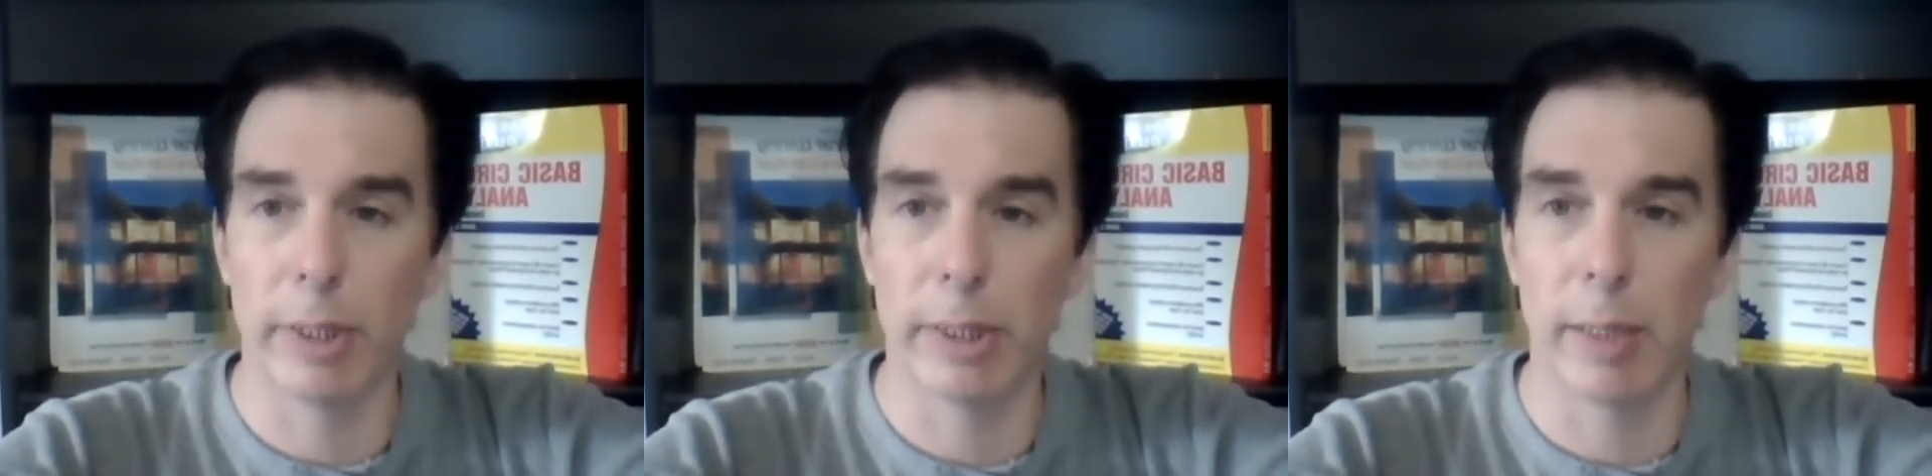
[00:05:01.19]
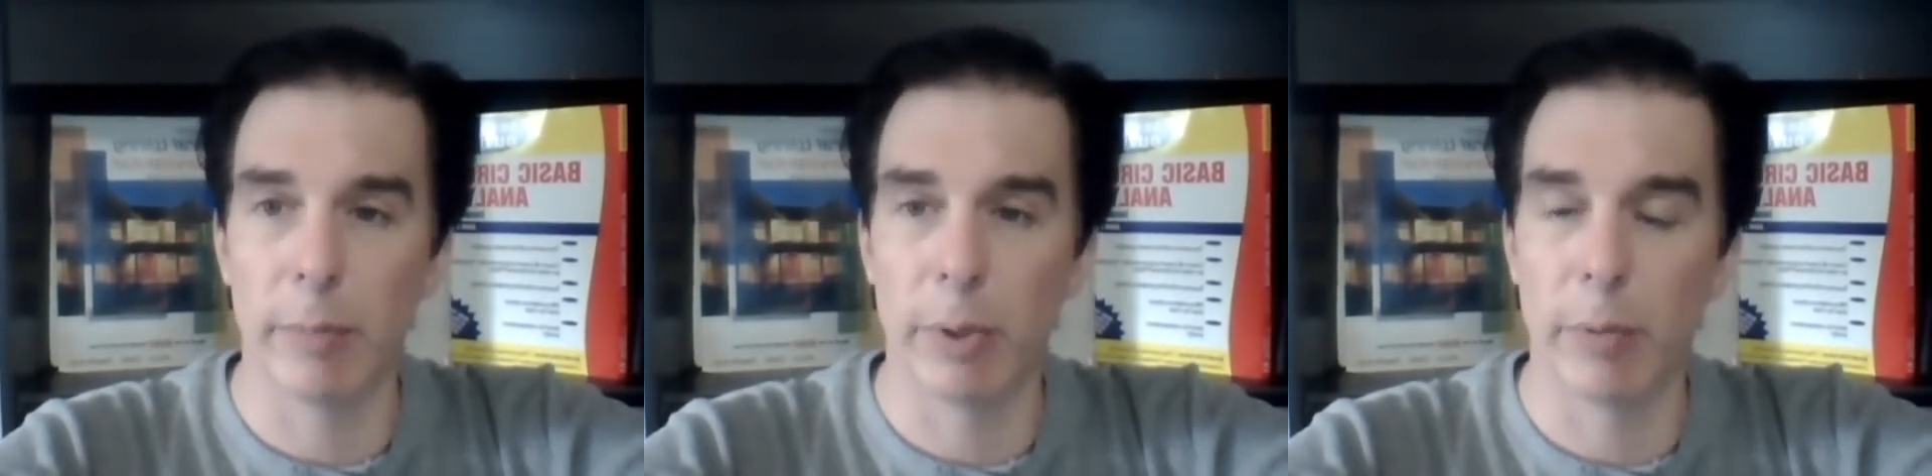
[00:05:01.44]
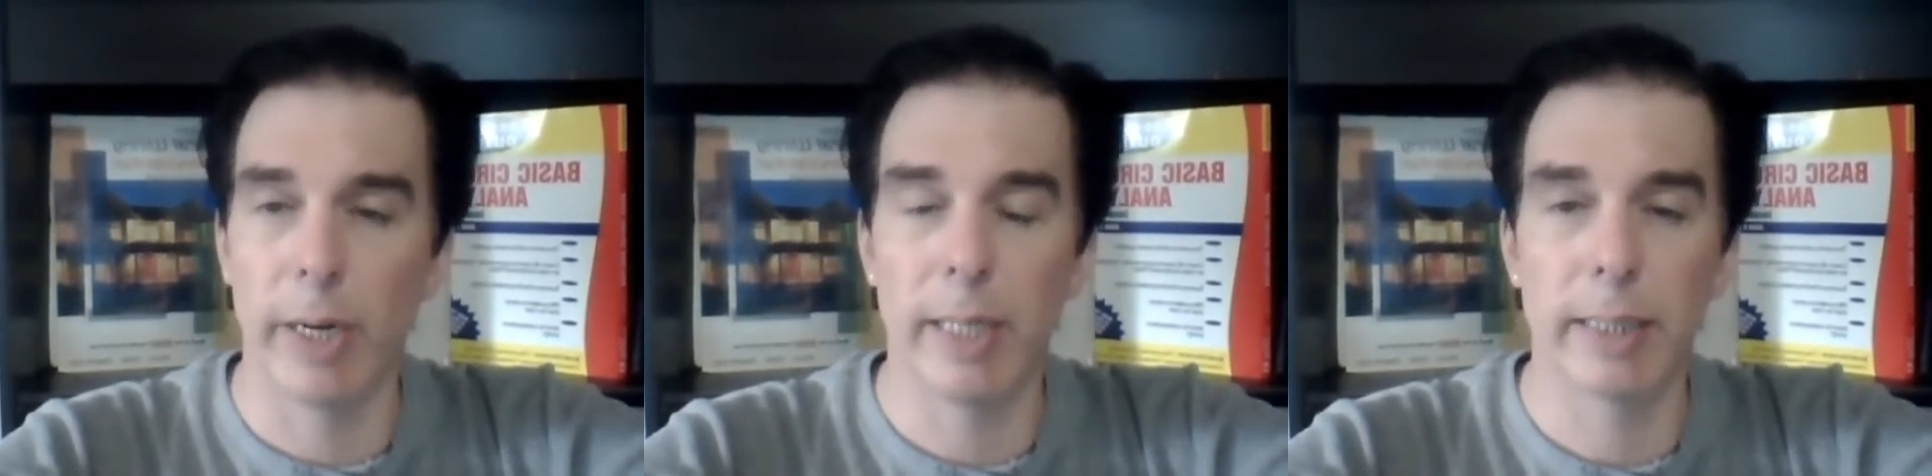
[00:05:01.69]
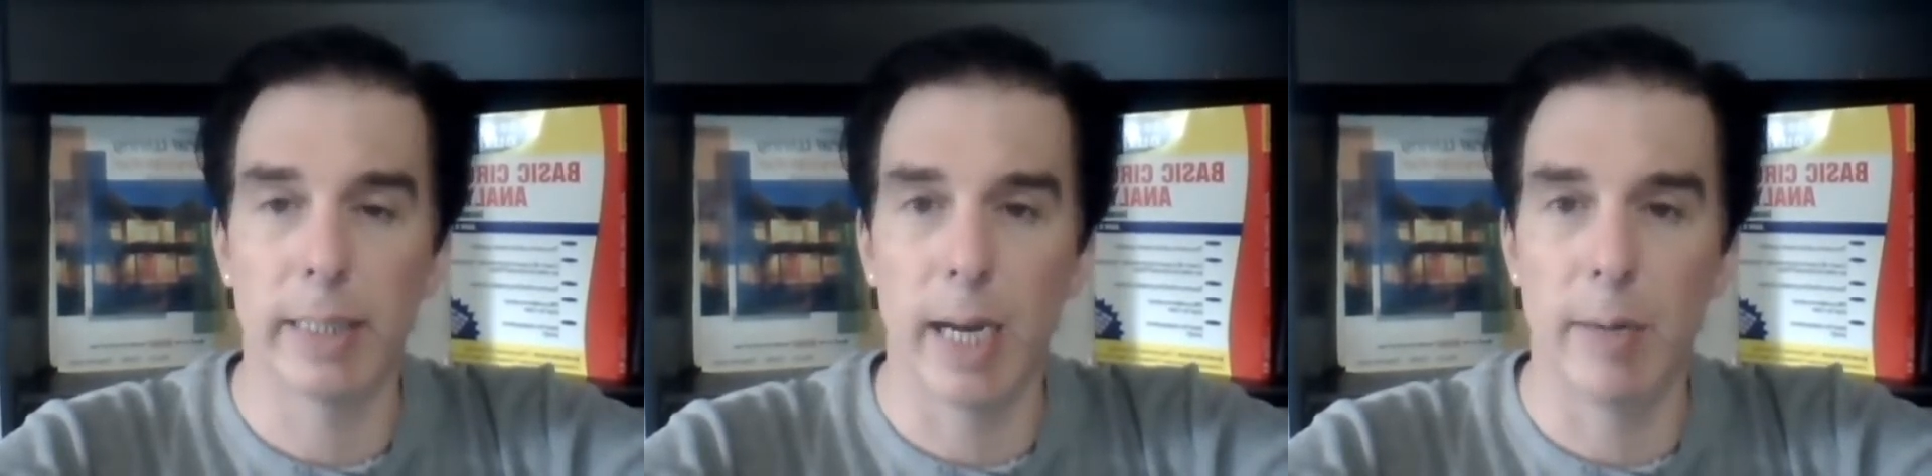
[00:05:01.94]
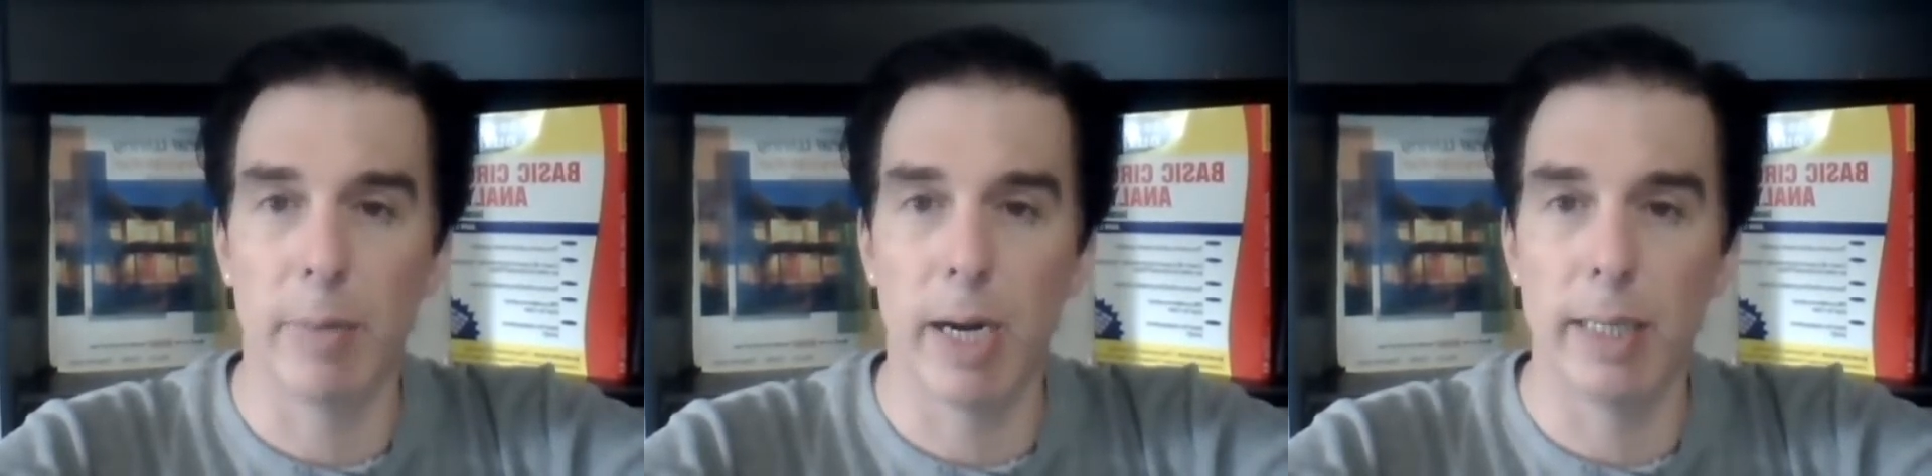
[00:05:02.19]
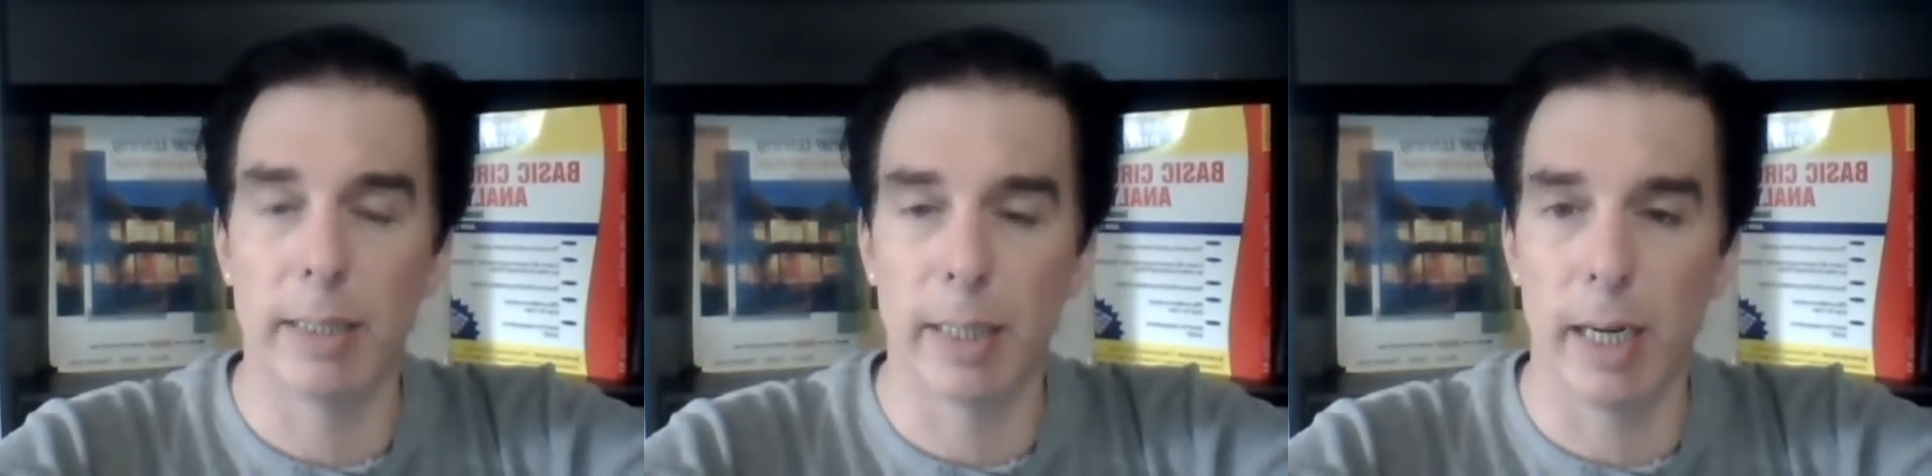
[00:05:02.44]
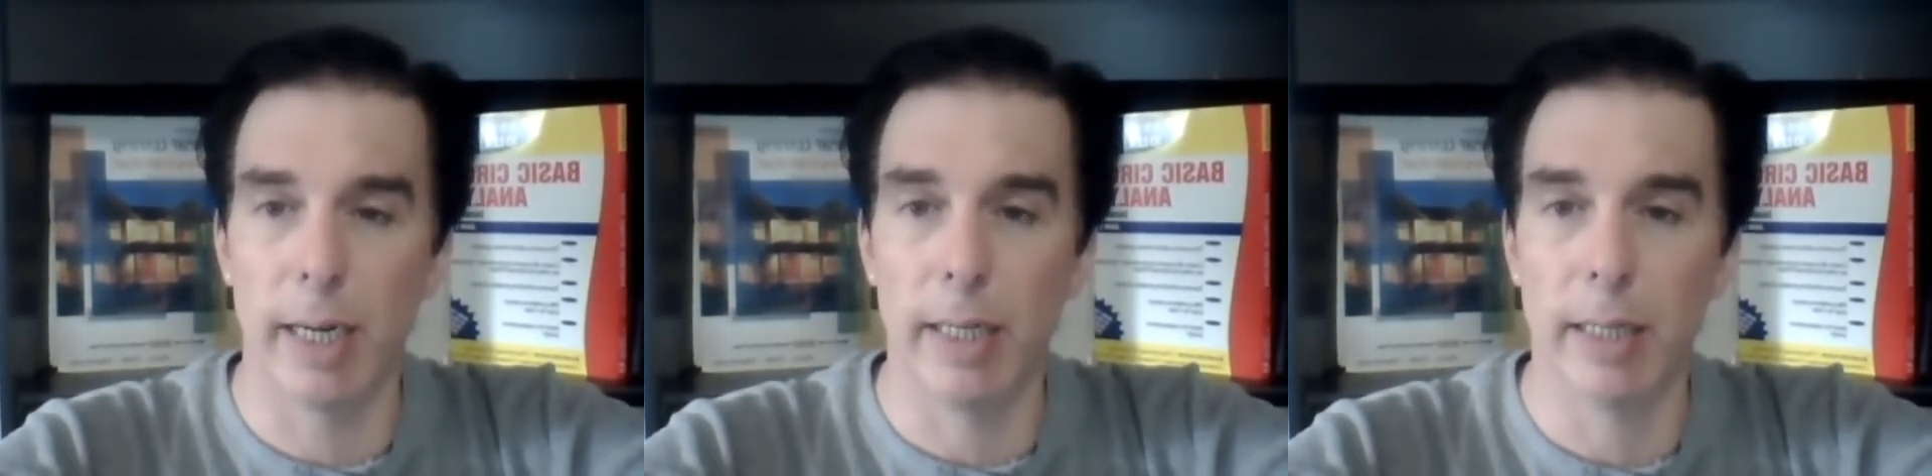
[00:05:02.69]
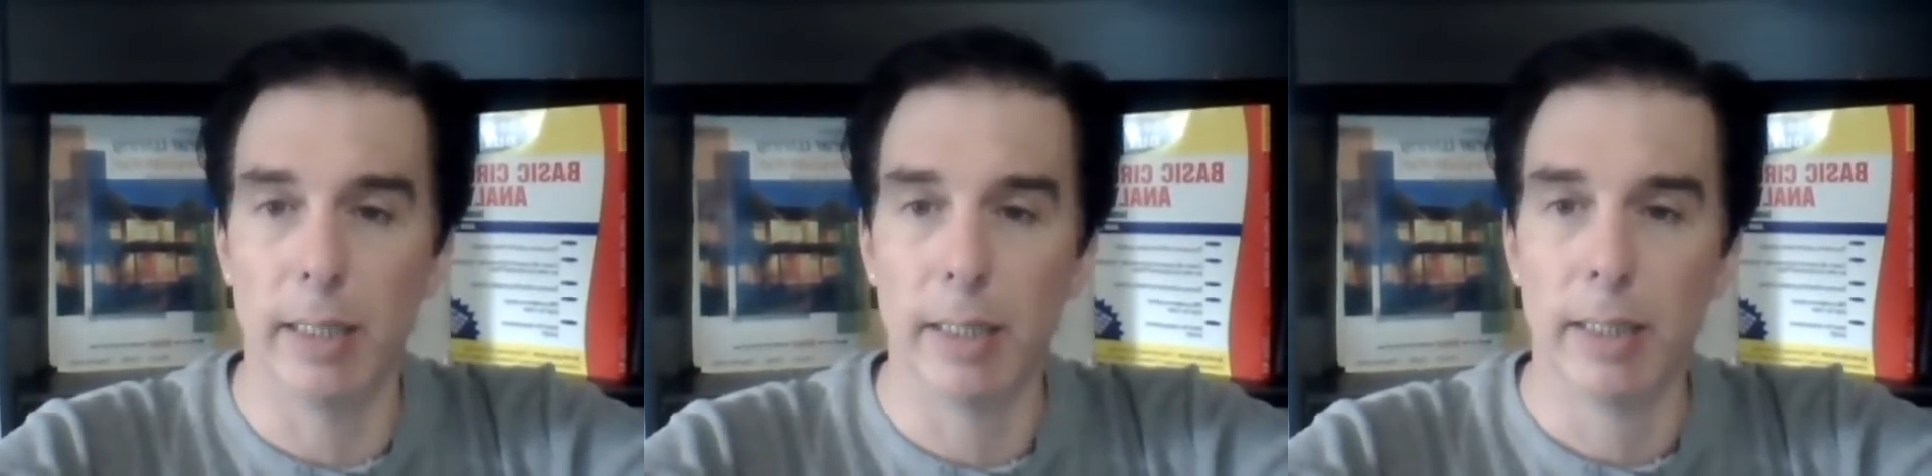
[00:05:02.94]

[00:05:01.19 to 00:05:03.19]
step of the way, side by side.